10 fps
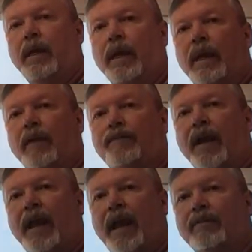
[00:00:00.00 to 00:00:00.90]
If
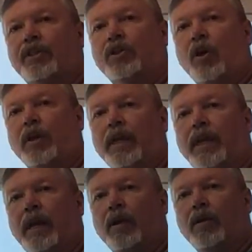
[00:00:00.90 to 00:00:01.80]
I have started
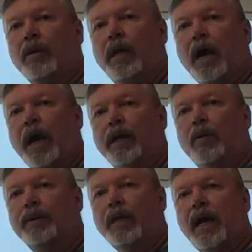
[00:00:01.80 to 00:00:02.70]
here, I know
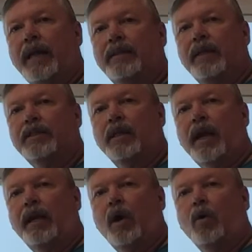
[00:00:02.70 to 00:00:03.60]
what the height is, and
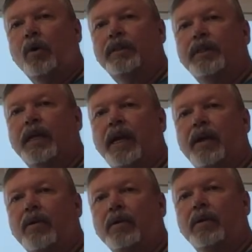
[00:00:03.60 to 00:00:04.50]
I lower it to
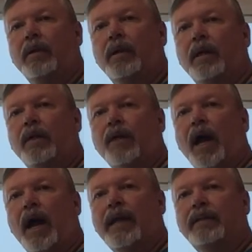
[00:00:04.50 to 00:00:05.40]
here. The
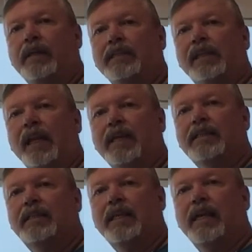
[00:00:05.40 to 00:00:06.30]
height is
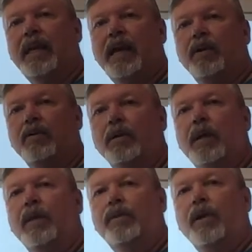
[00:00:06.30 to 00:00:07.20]
less than here,
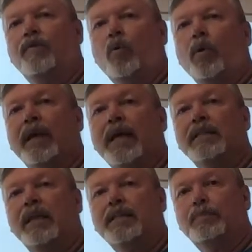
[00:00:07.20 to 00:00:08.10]
therefore it has
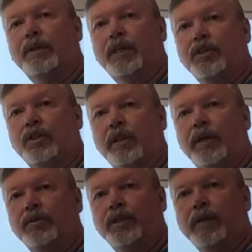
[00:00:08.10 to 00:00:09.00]
less potential
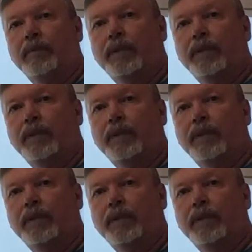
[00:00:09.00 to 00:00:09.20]
energy.